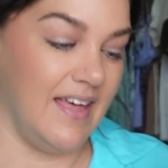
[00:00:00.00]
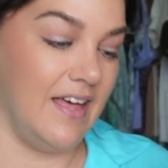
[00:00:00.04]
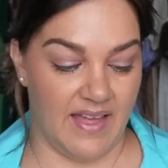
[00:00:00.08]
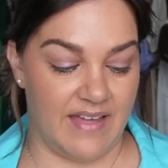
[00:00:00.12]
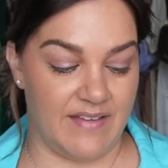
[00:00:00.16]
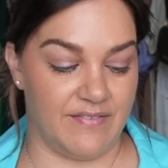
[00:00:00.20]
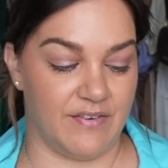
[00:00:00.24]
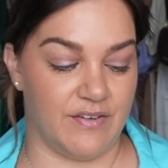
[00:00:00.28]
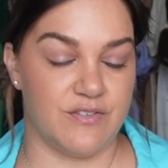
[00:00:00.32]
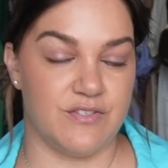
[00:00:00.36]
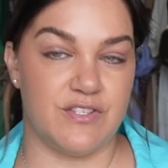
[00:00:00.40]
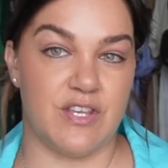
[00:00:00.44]

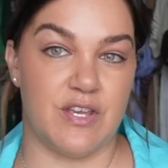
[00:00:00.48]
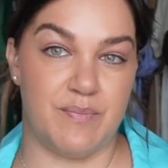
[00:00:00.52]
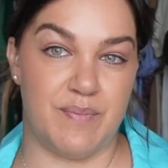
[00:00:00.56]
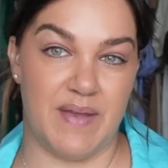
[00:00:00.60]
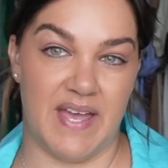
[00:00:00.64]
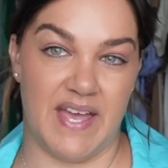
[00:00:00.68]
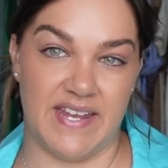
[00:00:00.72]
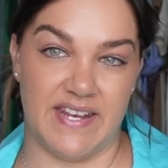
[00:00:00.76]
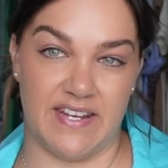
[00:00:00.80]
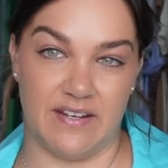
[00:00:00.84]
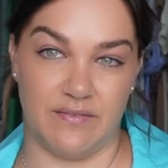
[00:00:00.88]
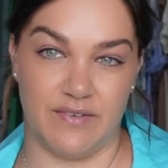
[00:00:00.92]
I've also
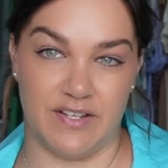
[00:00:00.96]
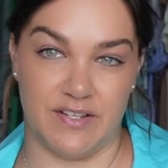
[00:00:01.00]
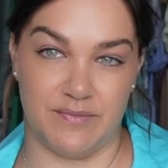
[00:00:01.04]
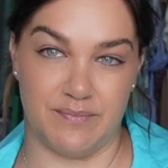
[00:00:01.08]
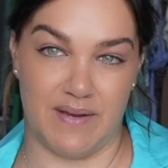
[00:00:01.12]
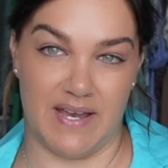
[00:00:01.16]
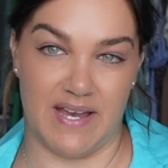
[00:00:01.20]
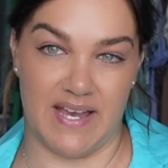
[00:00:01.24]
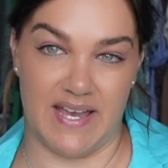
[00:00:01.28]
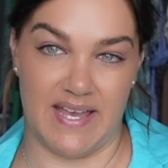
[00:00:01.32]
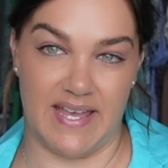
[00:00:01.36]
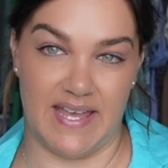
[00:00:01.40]
paired it with
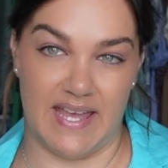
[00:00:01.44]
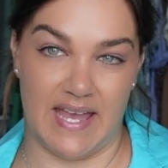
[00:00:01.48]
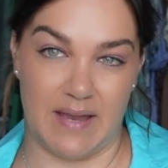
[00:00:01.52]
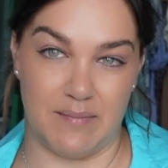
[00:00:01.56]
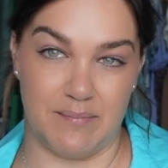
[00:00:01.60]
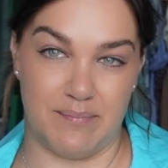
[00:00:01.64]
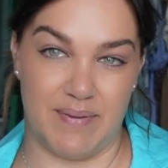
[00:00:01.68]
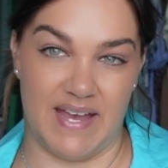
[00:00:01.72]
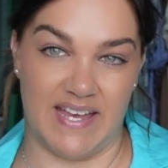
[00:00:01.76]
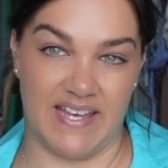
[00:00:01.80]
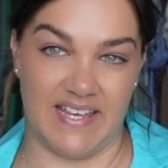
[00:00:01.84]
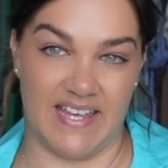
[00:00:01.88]
my
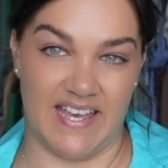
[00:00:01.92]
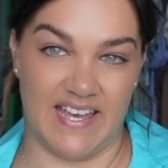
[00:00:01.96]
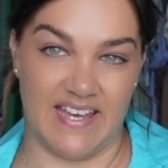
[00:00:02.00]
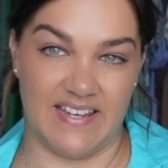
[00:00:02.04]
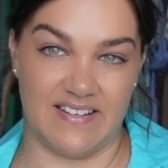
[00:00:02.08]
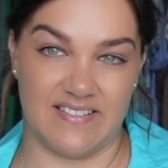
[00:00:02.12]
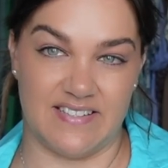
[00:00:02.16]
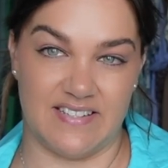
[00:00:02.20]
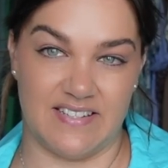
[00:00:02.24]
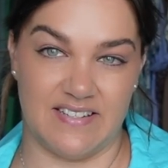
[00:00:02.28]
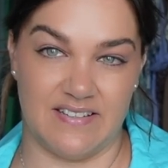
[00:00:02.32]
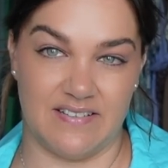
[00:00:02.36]

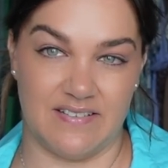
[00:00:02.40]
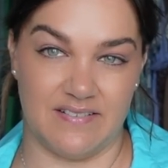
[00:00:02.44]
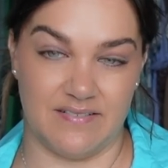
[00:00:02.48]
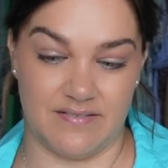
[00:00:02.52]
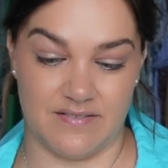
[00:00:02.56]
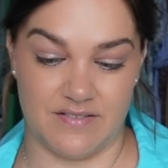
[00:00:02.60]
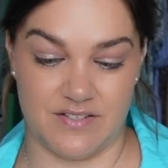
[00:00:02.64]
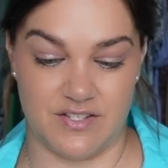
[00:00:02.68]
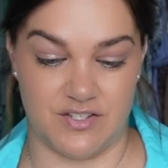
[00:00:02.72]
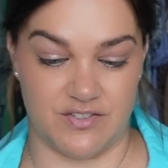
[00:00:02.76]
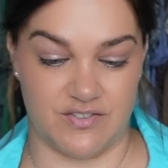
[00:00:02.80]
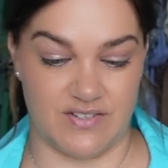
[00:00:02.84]
baguette
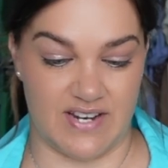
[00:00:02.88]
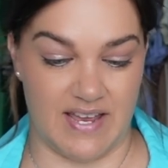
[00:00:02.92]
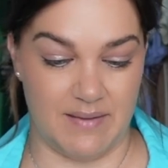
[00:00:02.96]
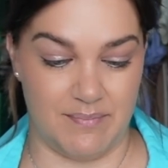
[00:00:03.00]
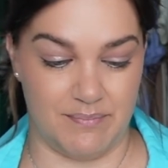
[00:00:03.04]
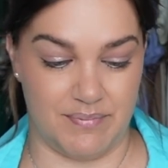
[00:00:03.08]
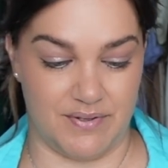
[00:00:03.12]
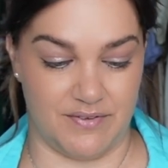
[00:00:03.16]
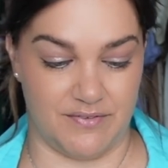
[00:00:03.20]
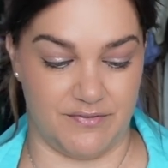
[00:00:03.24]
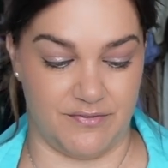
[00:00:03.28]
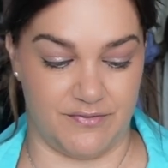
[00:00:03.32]

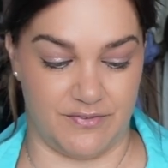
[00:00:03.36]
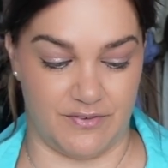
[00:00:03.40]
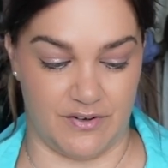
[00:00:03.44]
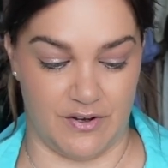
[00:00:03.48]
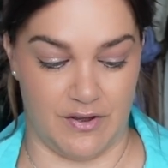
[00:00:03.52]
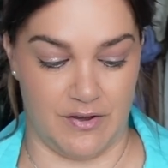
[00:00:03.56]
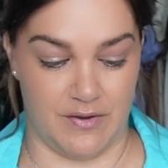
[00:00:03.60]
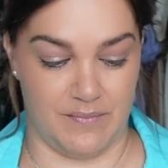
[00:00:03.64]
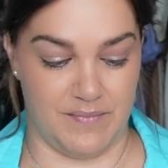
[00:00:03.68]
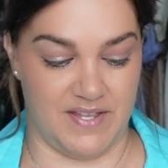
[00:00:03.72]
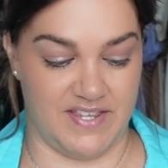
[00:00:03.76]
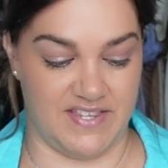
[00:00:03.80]
strap
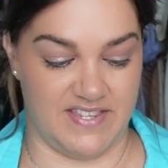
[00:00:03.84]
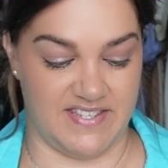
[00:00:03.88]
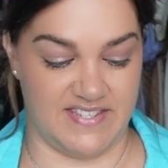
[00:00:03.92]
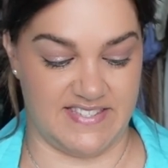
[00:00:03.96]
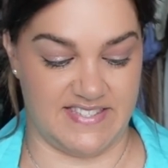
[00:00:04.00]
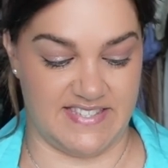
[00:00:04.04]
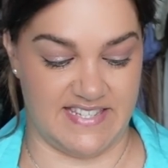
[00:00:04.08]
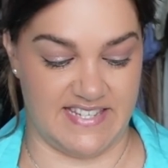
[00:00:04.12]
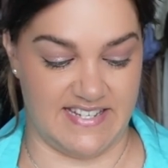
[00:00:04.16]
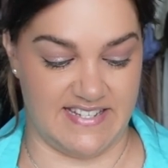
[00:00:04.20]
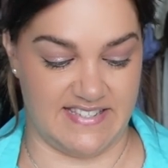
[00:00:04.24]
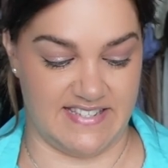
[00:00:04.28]
from this
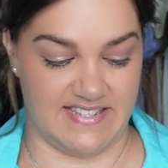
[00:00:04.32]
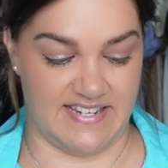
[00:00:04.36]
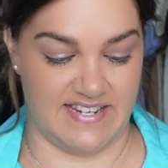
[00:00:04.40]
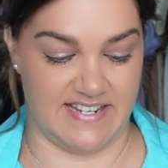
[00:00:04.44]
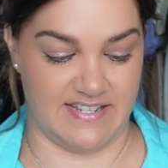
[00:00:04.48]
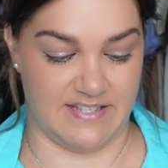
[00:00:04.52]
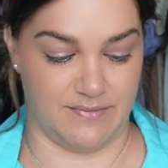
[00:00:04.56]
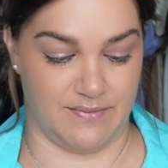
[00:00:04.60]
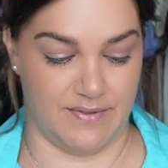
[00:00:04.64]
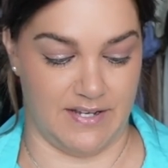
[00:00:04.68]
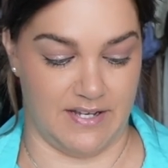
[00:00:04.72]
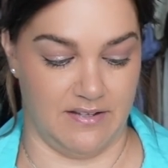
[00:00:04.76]
season
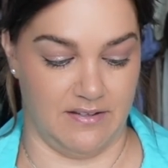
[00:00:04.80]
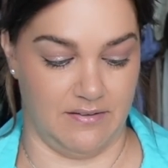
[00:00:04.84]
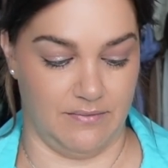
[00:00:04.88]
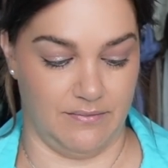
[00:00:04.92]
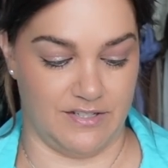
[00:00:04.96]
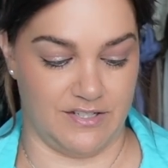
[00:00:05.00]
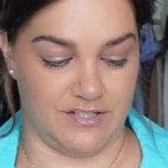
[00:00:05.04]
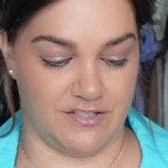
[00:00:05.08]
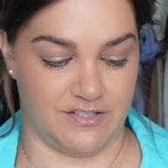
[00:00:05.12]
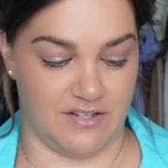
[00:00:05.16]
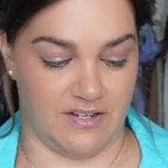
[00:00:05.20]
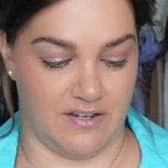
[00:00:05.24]
as well,
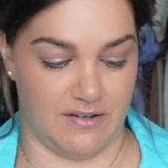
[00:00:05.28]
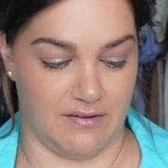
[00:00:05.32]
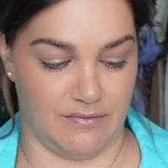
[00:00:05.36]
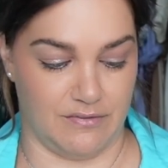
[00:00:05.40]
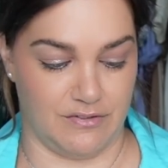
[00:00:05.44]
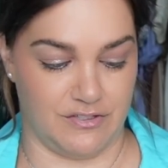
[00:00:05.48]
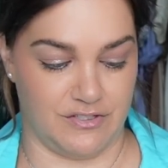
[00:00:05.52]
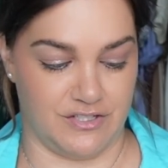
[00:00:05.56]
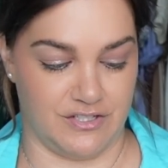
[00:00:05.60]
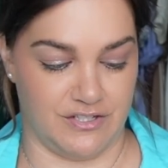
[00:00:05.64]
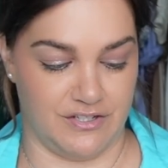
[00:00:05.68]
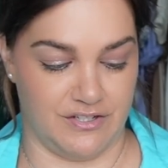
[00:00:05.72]
which I
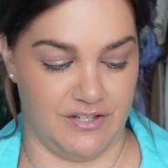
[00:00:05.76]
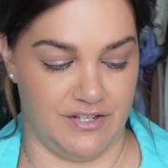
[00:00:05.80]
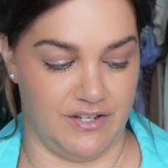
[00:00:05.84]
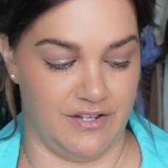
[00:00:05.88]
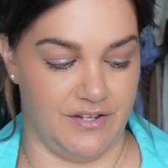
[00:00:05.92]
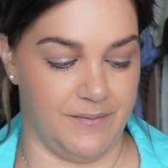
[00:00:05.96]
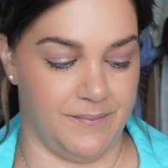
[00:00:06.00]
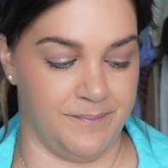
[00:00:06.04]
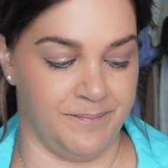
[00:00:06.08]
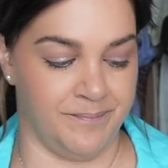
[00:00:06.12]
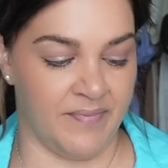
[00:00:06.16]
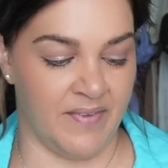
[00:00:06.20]
will show
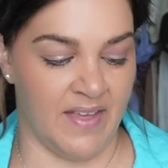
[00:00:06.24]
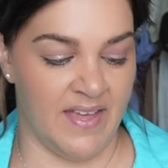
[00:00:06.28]
you,